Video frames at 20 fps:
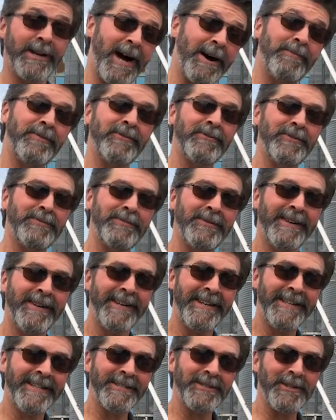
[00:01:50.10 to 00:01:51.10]
top of them
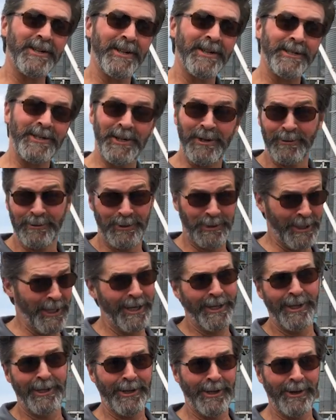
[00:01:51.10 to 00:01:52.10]
so that you don't
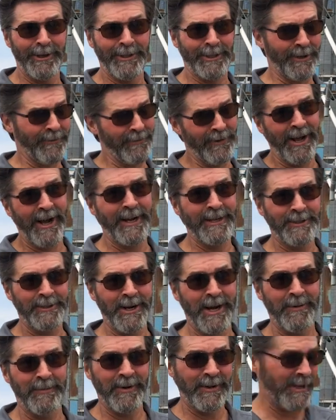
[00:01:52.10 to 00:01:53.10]
see that there is a fly
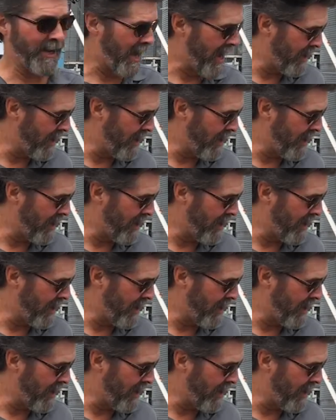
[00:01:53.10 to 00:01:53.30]
trap in the